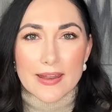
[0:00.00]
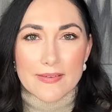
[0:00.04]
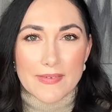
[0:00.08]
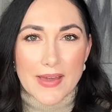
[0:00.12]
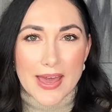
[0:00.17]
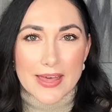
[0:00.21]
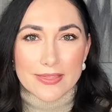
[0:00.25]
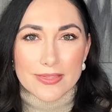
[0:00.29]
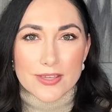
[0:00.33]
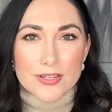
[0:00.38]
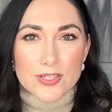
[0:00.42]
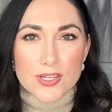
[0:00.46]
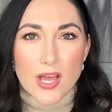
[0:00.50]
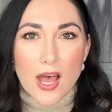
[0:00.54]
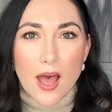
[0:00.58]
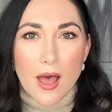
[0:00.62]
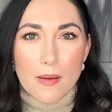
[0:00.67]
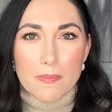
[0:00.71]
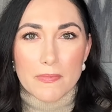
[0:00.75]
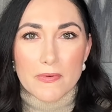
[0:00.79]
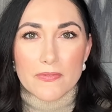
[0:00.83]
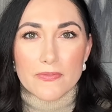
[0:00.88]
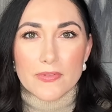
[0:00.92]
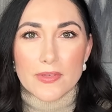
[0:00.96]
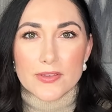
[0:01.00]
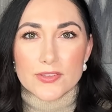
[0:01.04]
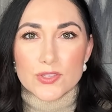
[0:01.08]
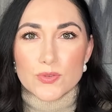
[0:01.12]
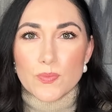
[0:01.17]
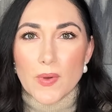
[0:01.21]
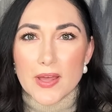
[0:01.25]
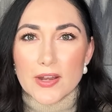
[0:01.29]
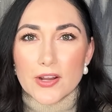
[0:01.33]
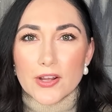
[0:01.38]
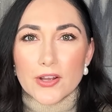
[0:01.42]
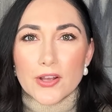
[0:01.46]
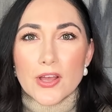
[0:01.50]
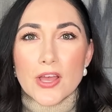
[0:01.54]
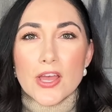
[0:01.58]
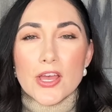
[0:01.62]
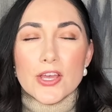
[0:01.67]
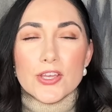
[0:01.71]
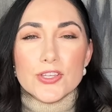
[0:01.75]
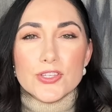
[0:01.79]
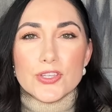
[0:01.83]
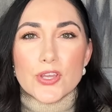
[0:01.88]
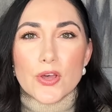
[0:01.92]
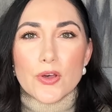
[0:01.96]
of at the top of the sweater.
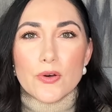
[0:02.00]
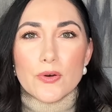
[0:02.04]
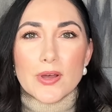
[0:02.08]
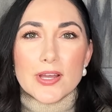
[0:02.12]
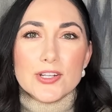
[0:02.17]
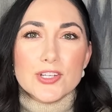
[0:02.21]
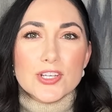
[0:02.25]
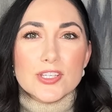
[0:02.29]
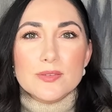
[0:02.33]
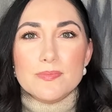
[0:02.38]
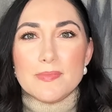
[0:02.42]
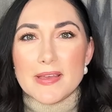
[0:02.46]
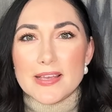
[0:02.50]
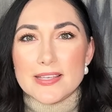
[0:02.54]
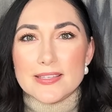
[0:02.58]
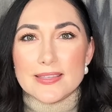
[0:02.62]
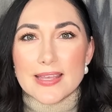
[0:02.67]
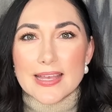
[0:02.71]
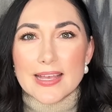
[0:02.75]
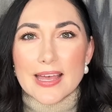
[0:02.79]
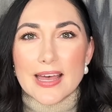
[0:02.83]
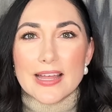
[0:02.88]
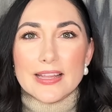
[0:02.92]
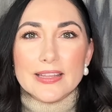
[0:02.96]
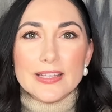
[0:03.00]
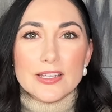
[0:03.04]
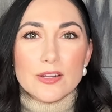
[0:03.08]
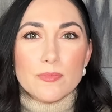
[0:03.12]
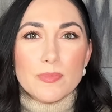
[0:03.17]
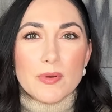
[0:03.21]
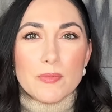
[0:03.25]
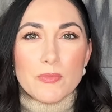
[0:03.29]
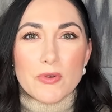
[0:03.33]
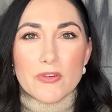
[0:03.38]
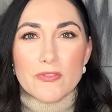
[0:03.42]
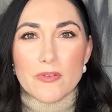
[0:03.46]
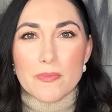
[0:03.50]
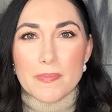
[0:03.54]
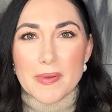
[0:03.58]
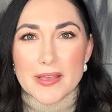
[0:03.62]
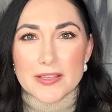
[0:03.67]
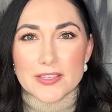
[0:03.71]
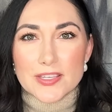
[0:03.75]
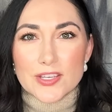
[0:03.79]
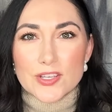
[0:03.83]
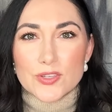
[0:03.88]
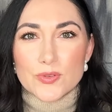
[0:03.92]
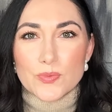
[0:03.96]
So it just makes like a little bit more of a
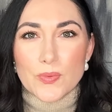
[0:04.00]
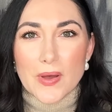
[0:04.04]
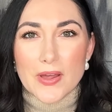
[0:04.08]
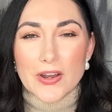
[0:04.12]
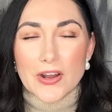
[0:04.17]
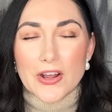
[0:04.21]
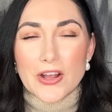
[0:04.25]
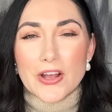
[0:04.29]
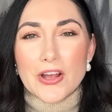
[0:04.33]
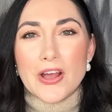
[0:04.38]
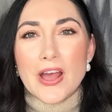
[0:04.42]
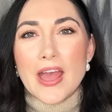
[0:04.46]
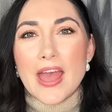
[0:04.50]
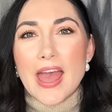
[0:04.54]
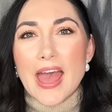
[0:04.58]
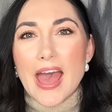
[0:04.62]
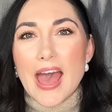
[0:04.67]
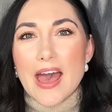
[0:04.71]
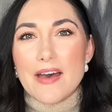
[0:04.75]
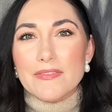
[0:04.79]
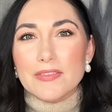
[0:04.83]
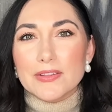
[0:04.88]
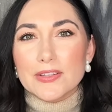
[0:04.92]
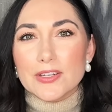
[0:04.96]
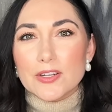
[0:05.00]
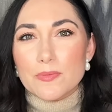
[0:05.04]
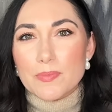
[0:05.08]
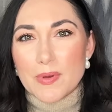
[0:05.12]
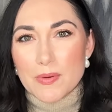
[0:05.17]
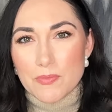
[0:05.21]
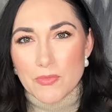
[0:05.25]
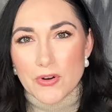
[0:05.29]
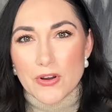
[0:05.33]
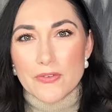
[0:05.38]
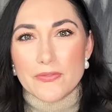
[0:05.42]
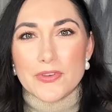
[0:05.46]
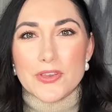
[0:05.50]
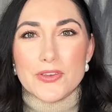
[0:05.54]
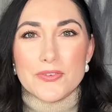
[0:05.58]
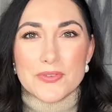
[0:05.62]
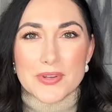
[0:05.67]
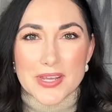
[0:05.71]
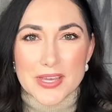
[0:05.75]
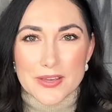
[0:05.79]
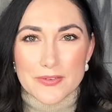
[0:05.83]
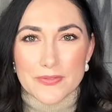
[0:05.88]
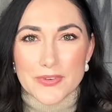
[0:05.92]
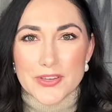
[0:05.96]
basic sweater have a little bit more of a
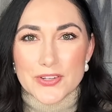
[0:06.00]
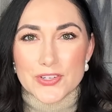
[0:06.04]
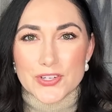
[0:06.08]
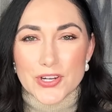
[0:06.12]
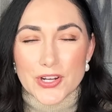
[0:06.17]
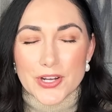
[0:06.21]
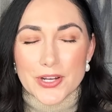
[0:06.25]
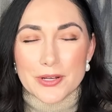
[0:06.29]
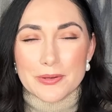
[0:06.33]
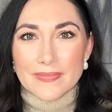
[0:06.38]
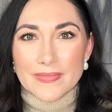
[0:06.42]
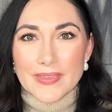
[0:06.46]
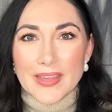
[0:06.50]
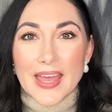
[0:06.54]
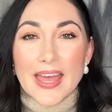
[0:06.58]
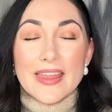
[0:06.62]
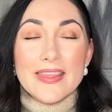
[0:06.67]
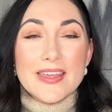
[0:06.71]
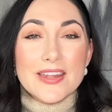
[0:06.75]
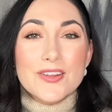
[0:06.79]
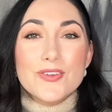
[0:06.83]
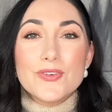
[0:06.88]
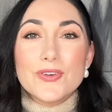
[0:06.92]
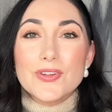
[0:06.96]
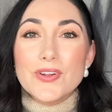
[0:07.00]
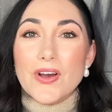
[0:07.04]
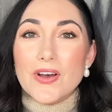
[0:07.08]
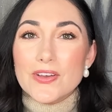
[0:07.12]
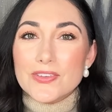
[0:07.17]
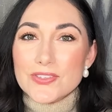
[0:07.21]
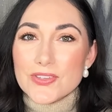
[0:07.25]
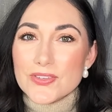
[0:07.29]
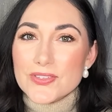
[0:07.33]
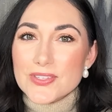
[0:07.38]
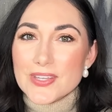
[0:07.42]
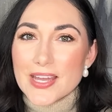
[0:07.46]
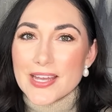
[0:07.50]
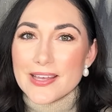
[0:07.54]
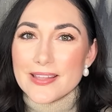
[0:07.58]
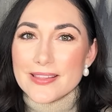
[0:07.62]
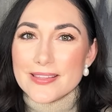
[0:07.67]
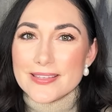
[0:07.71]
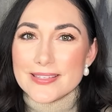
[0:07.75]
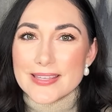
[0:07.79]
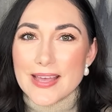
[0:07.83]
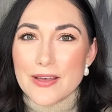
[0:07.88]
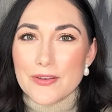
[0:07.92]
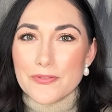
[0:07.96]
unique feature. And then you could also style
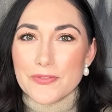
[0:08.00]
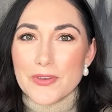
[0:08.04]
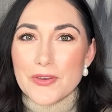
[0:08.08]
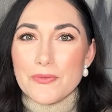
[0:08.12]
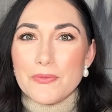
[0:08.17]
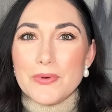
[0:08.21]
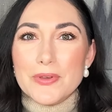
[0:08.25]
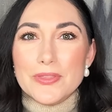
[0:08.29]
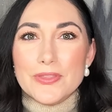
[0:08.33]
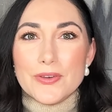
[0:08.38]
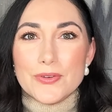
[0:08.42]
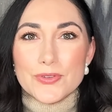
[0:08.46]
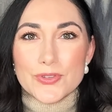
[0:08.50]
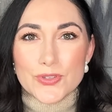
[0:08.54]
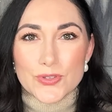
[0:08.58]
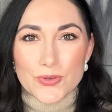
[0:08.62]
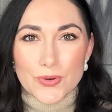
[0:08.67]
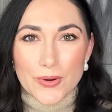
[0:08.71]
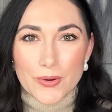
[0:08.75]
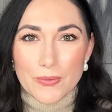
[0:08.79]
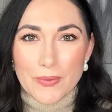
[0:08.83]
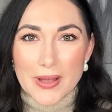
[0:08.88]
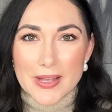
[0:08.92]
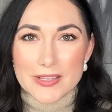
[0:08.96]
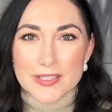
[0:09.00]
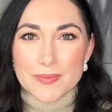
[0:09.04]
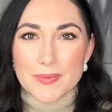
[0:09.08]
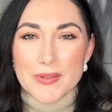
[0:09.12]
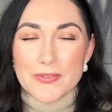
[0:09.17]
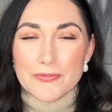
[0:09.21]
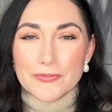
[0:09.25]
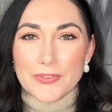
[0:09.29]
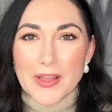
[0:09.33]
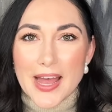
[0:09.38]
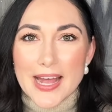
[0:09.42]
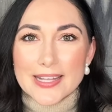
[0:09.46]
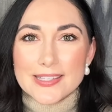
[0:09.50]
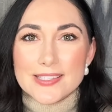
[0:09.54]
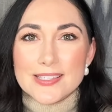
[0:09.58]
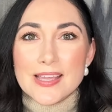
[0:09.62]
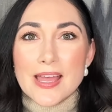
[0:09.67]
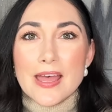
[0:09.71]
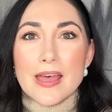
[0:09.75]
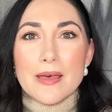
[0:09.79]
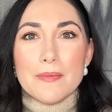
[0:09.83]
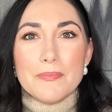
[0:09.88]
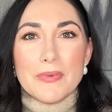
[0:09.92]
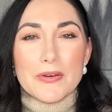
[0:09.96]
this outfit with those Stuart Weitzman flats,
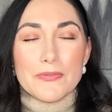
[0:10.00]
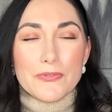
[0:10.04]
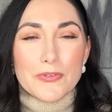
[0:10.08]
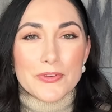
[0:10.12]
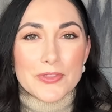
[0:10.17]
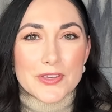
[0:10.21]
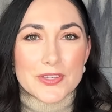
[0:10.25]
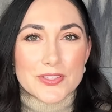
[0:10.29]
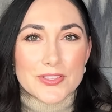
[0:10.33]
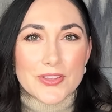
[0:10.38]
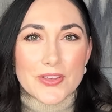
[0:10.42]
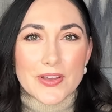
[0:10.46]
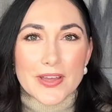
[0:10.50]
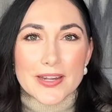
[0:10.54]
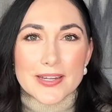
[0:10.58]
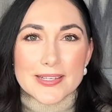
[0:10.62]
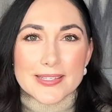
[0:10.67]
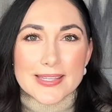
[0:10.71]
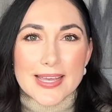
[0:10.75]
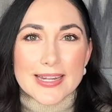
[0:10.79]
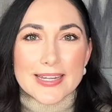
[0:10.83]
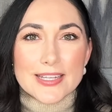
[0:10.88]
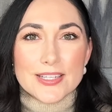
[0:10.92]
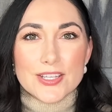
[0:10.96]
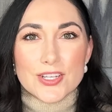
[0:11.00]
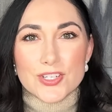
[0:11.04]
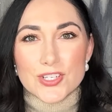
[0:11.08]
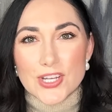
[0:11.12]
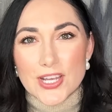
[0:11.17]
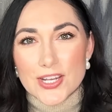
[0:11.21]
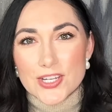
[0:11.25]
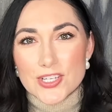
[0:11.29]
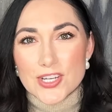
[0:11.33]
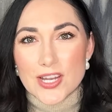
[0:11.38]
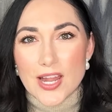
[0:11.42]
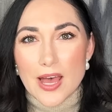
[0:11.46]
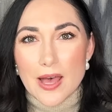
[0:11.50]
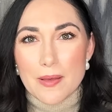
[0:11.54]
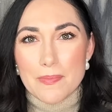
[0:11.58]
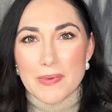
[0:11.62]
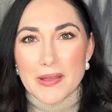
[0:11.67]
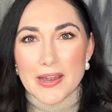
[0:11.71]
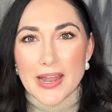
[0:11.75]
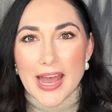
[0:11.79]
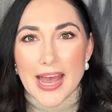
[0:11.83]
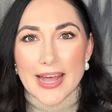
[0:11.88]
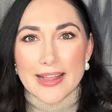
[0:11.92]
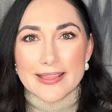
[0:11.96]
but for this look, I decided to change it up
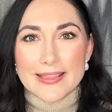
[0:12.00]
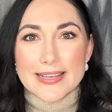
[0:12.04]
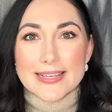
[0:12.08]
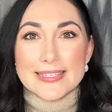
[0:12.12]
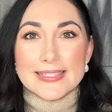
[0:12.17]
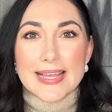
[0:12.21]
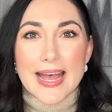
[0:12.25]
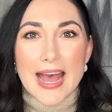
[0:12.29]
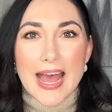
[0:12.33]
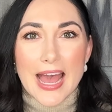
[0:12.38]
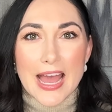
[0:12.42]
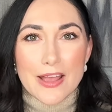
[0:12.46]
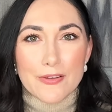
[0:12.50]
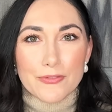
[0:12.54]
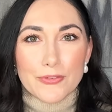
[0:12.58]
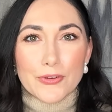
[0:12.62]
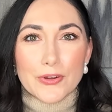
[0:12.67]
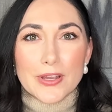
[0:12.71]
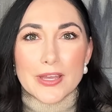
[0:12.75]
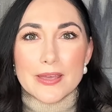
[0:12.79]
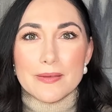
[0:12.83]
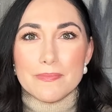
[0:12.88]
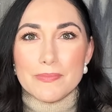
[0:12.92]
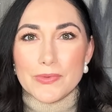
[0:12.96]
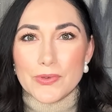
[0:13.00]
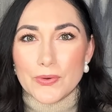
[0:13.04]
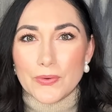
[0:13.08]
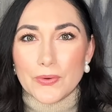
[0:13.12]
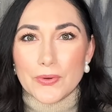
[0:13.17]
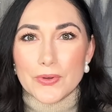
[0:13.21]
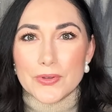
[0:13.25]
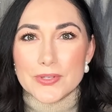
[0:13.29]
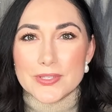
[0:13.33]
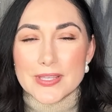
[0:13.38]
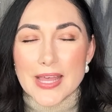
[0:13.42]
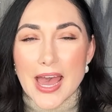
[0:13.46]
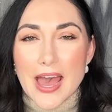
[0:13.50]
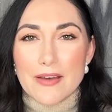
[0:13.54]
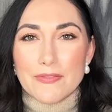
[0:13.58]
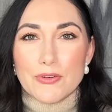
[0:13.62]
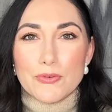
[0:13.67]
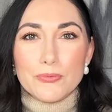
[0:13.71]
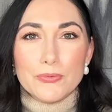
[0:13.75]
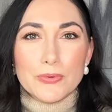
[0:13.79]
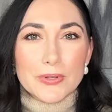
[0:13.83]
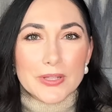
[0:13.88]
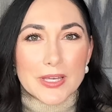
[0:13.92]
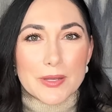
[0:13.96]
and add these ivory mules that have a
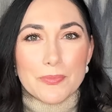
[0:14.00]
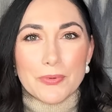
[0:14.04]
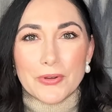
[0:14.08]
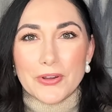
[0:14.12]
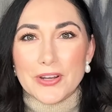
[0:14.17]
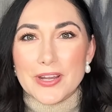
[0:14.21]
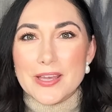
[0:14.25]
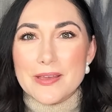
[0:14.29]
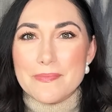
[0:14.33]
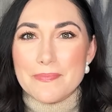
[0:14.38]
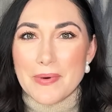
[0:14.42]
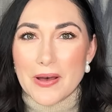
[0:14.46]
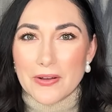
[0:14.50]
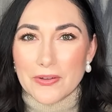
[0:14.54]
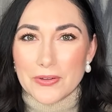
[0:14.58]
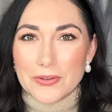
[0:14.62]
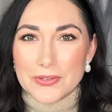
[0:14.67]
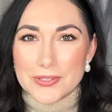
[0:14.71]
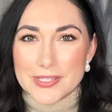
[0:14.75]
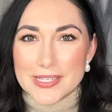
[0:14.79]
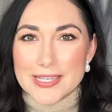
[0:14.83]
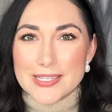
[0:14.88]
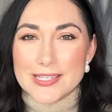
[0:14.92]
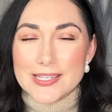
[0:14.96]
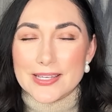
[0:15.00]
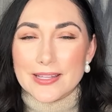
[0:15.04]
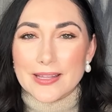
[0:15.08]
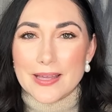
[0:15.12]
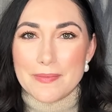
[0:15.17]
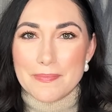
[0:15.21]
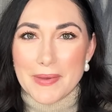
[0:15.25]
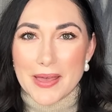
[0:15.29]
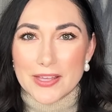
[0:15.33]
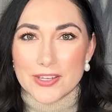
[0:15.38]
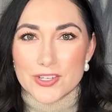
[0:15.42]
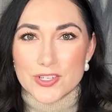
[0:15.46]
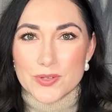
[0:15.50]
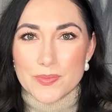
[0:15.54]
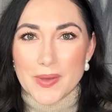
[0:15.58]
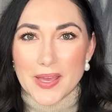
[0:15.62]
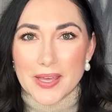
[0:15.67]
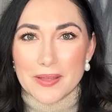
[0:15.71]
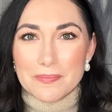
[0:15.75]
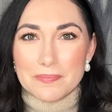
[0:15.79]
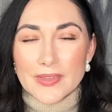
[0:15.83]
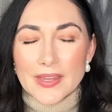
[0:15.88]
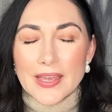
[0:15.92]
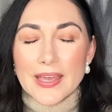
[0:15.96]
really pretty buckle detail embellishment.